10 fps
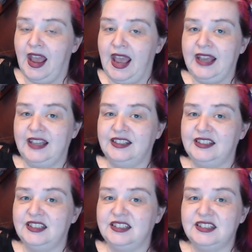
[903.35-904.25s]

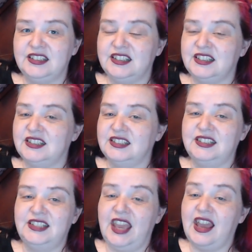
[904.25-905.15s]
And
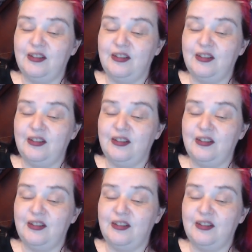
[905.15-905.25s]
yeah,